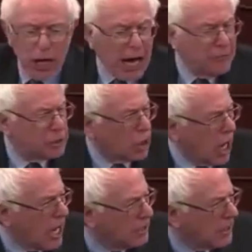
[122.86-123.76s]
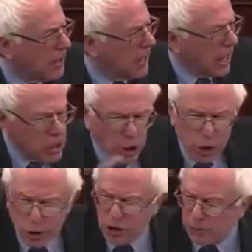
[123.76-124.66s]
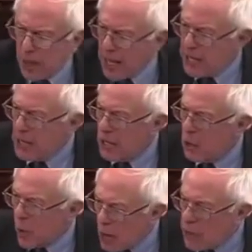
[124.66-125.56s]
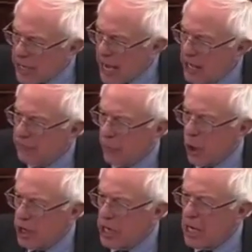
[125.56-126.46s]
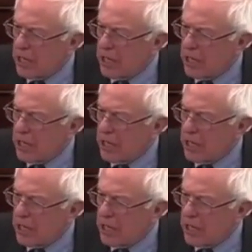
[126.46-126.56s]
have a child and you're going to explain why we can't afford